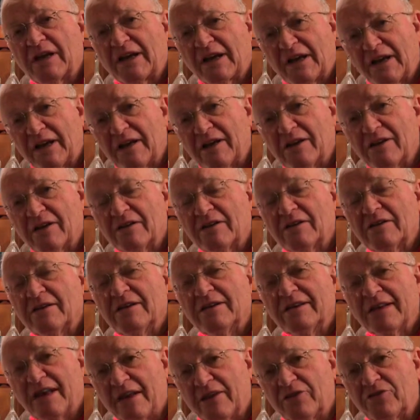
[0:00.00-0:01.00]
clear
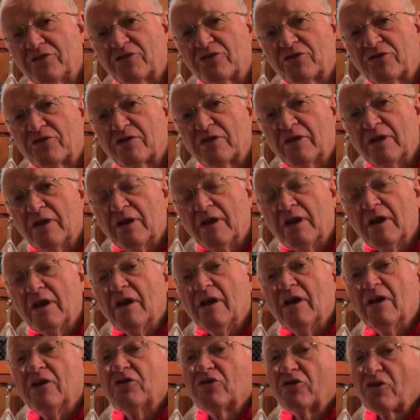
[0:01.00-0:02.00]
tastes.
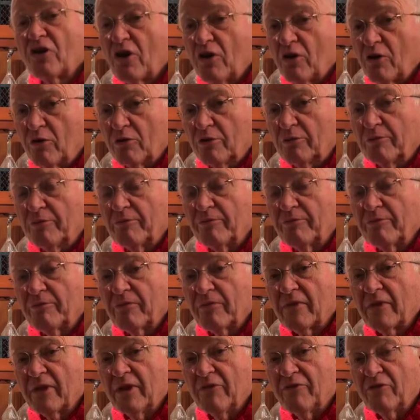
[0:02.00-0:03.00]
So,
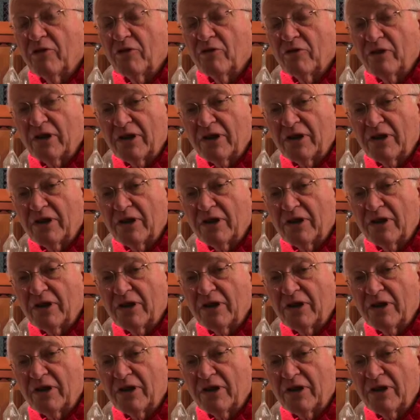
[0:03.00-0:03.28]
if you're